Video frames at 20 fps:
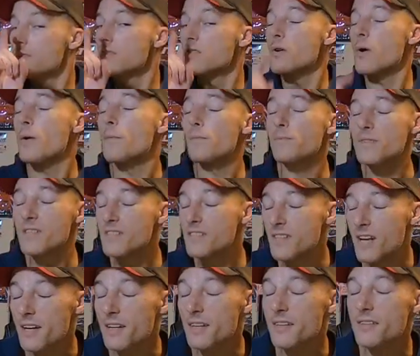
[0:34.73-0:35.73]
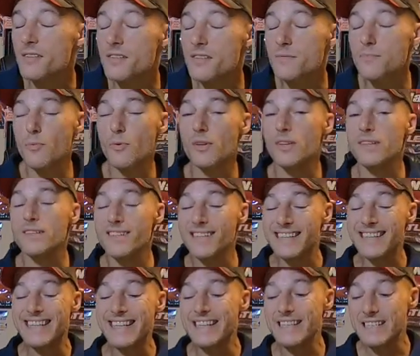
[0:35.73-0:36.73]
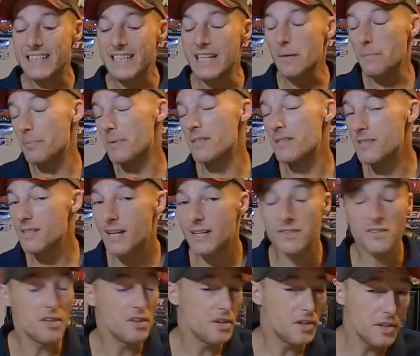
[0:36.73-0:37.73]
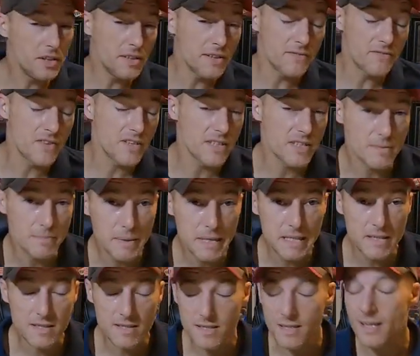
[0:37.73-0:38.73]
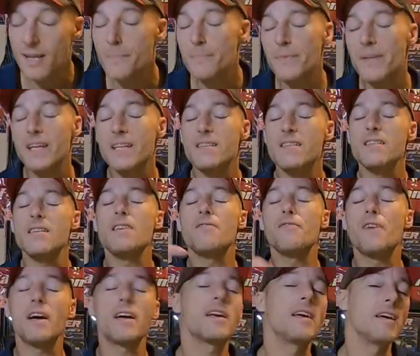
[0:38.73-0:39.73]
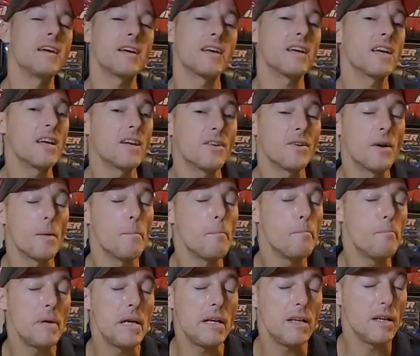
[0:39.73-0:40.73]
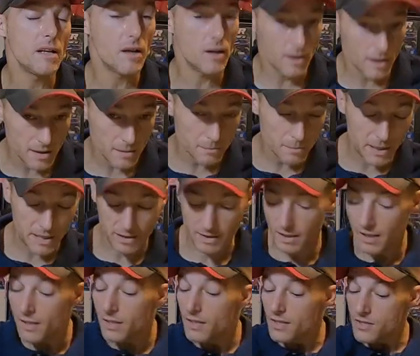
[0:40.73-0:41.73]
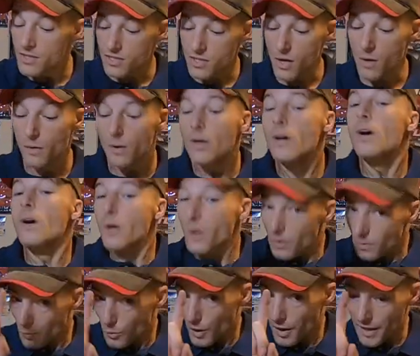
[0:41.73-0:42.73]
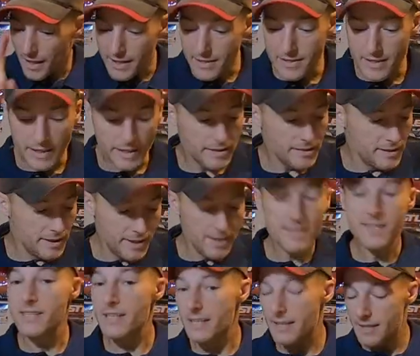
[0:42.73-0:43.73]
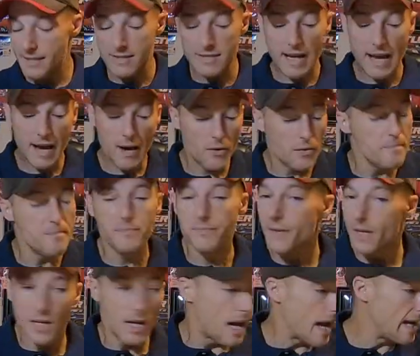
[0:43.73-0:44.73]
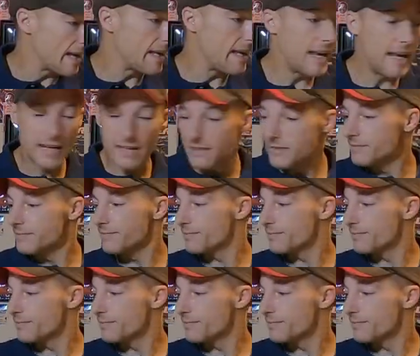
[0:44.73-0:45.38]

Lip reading: So I decided this morning to get deep inside the hood of this beast and see if I can't get her a beating heartbeat. So what I did, seeing as how I can't